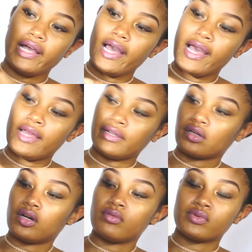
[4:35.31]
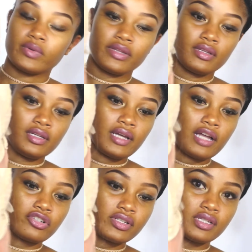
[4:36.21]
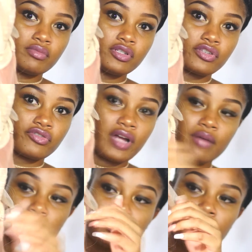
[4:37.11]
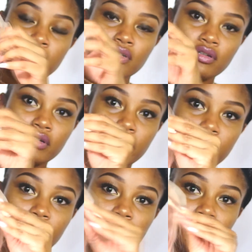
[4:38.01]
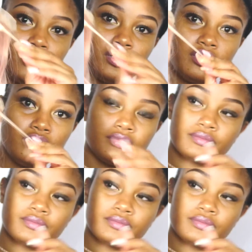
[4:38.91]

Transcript: and it comes with the adjustable straps right here